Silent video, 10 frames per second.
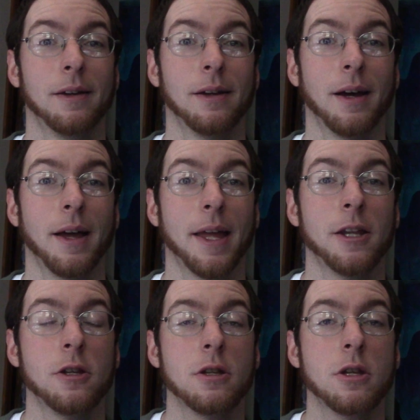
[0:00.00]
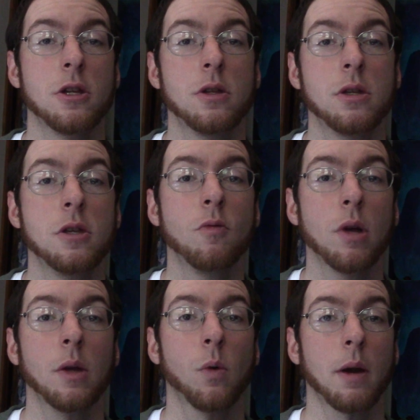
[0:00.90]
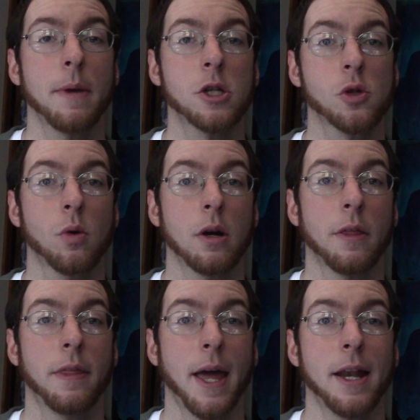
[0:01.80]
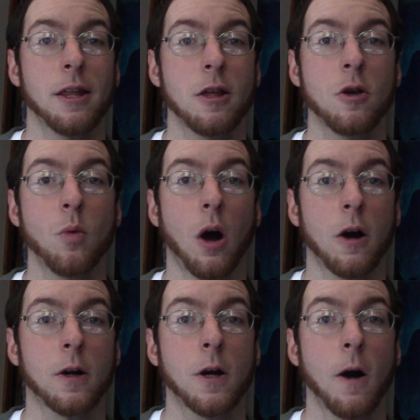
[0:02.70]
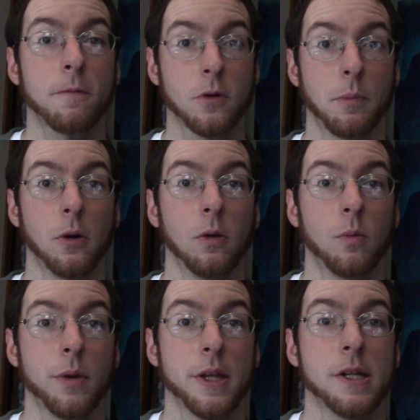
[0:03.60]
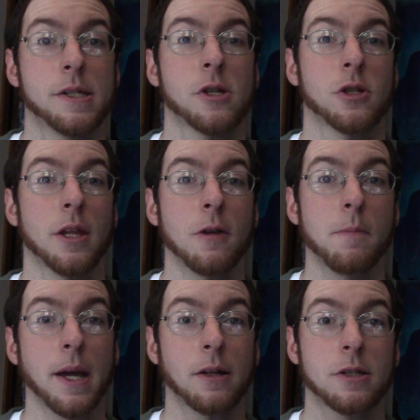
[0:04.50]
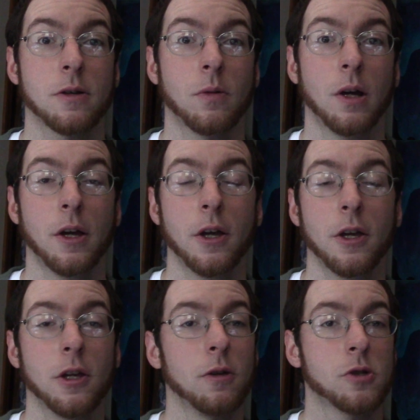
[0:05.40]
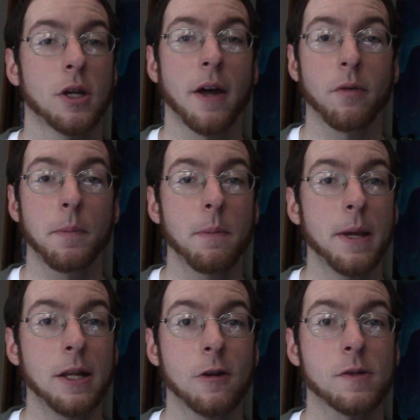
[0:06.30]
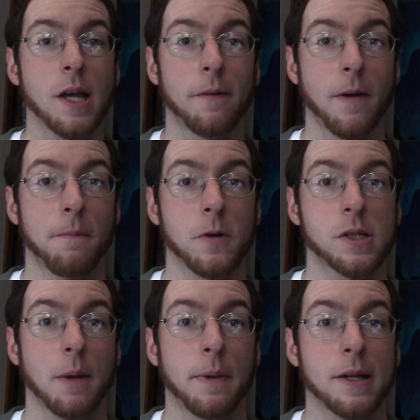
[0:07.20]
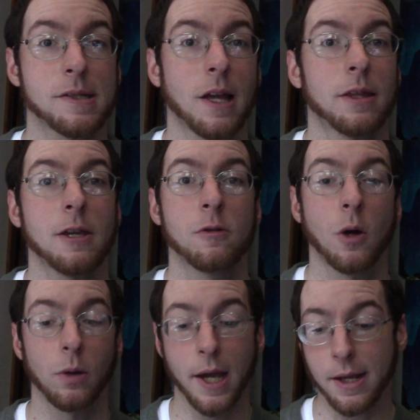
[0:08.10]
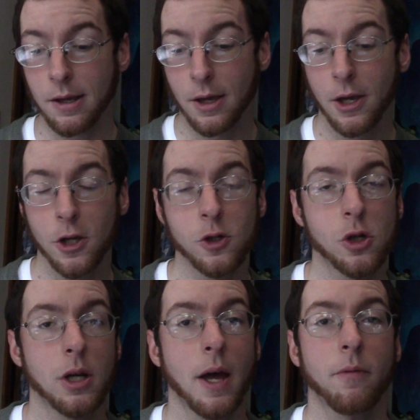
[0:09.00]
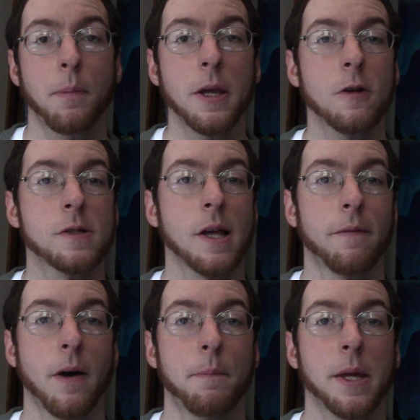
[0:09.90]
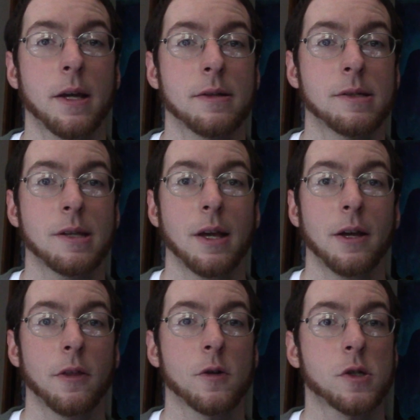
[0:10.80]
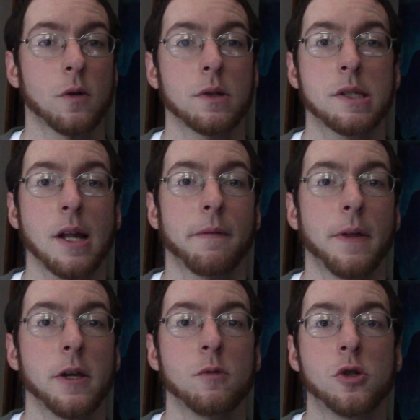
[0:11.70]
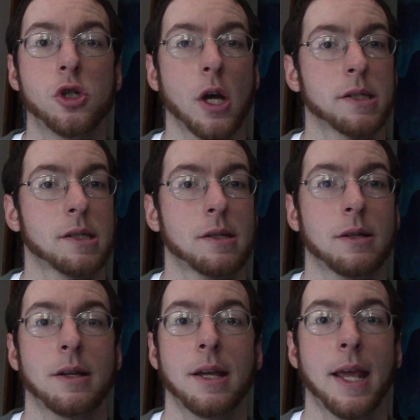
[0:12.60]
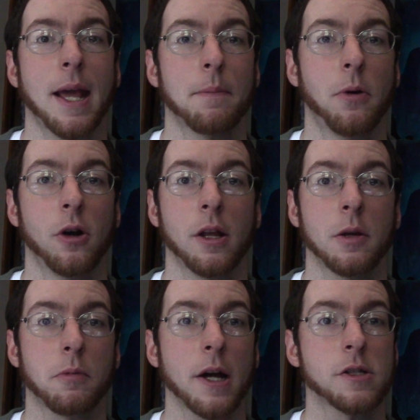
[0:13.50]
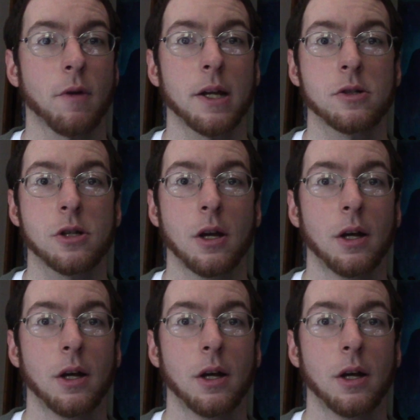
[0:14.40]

And you really want to make sure that you are comfortable with the decision that you make too. You should never be beating yourself up for skipping a set that you don't like. You should never beat yourself up because there's certain stuff that you just can't put in your price range.